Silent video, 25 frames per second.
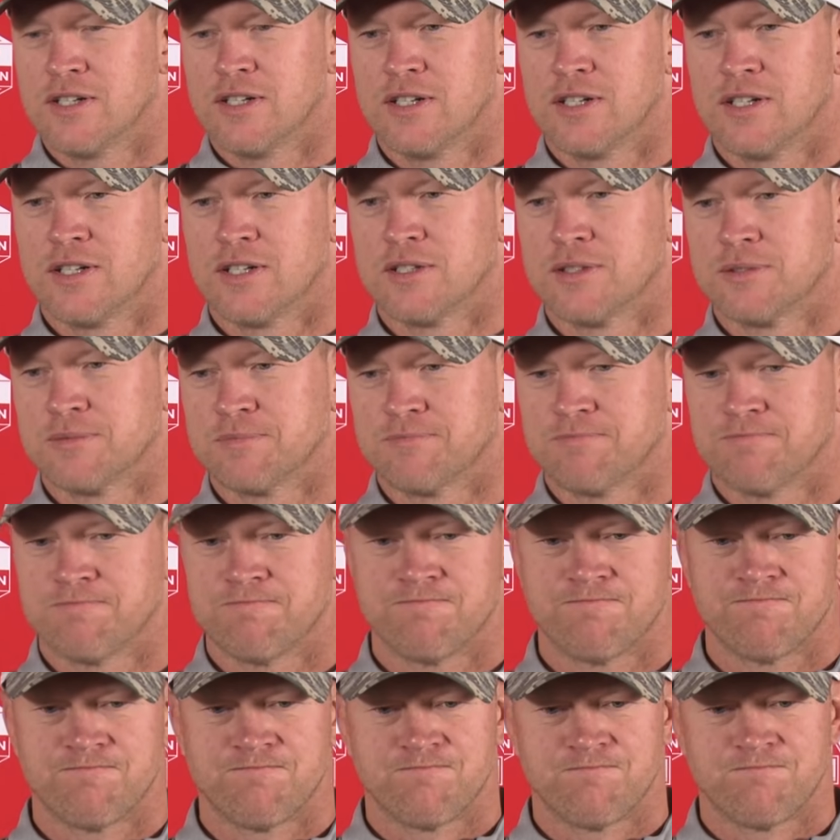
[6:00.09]

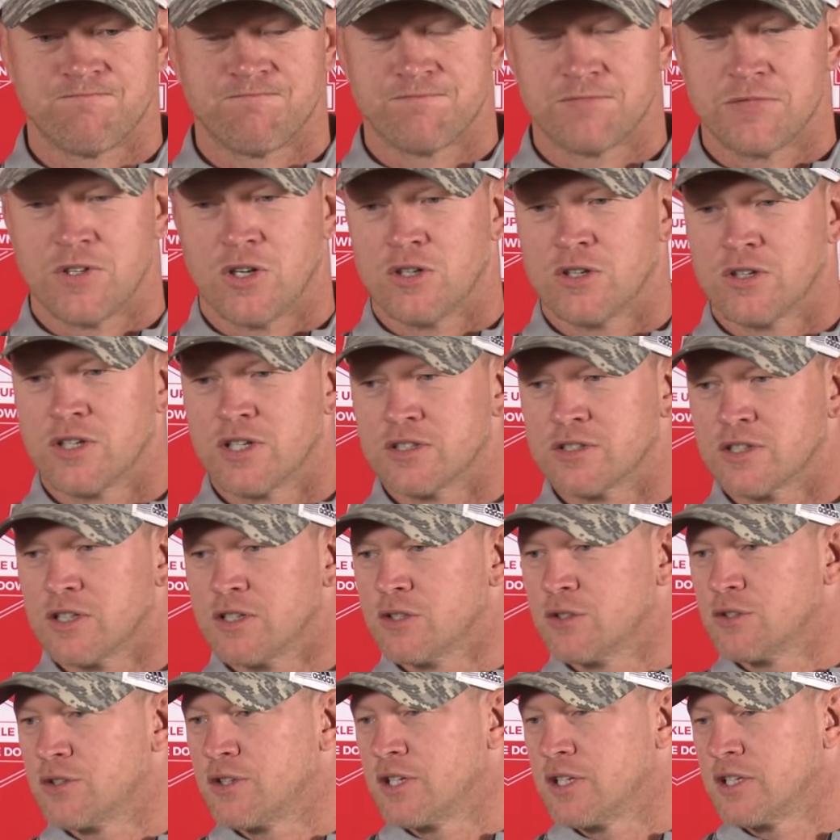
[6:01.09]
all these
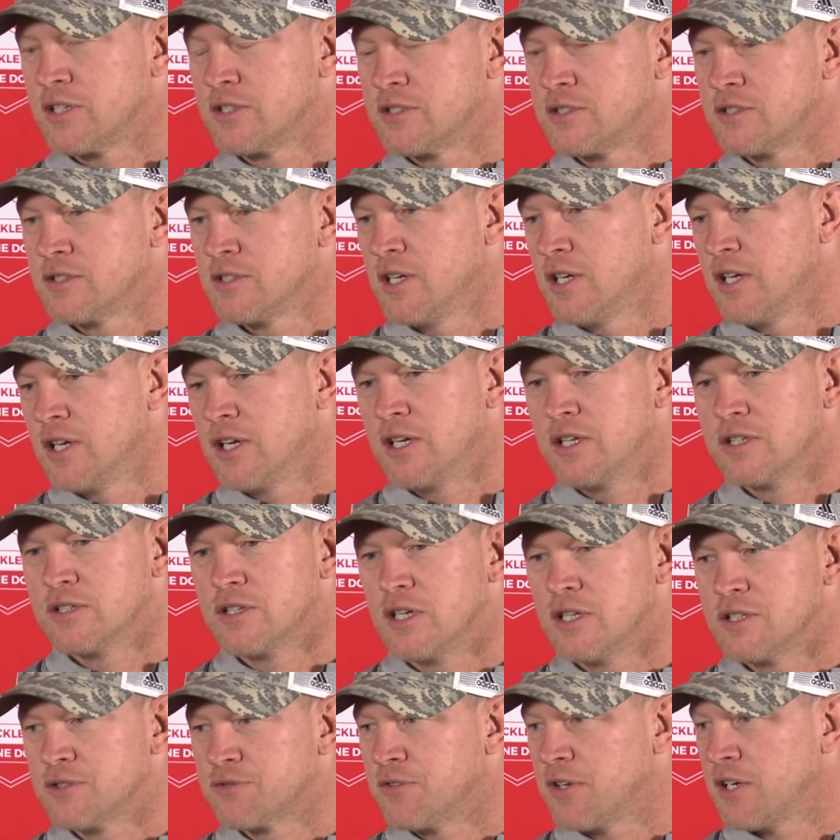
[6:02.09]
other things.
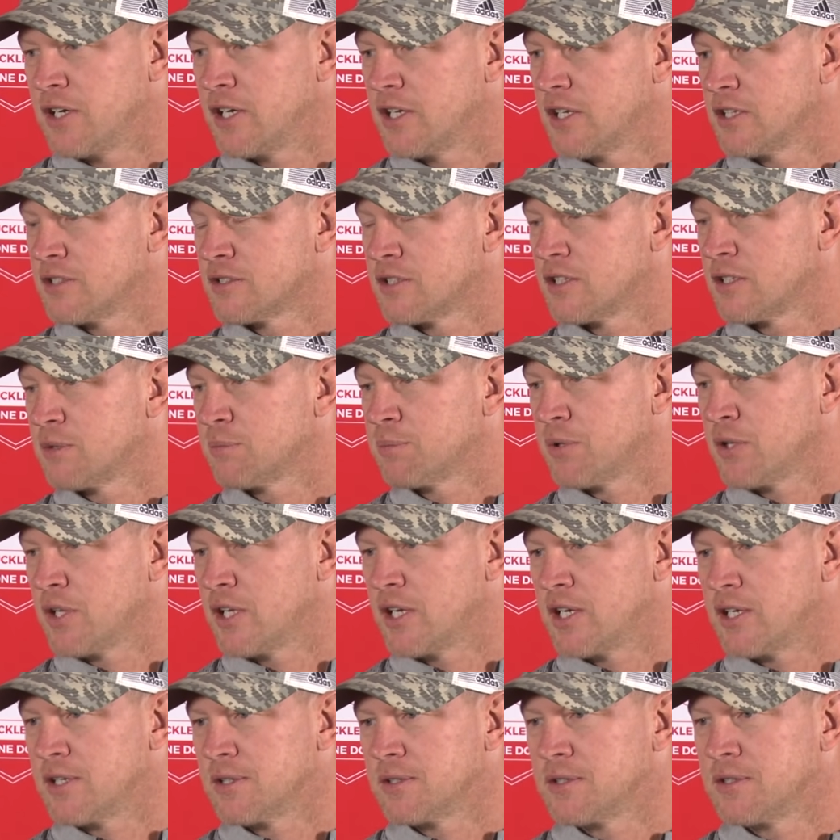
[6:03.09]
He's fine. He's going to
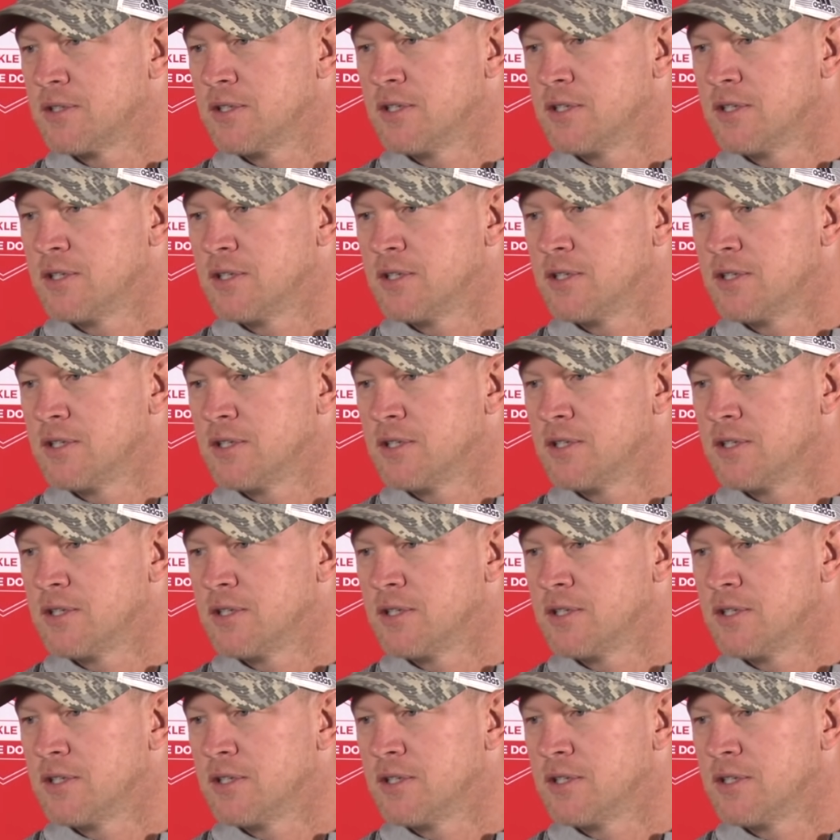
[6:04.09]
play.